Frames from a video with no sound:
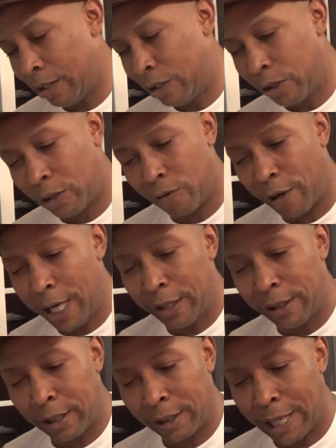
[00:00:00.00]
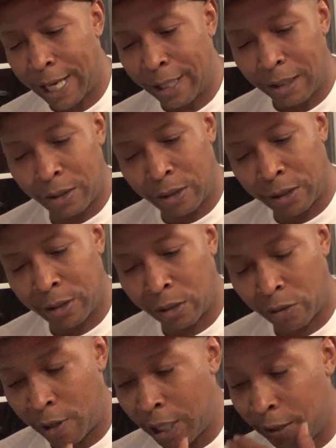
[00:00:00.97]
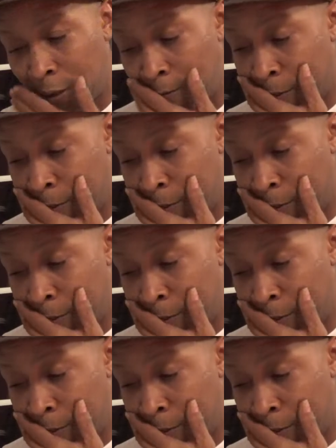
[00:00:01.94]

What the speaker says: It's just crazy. It's like, it's crazy,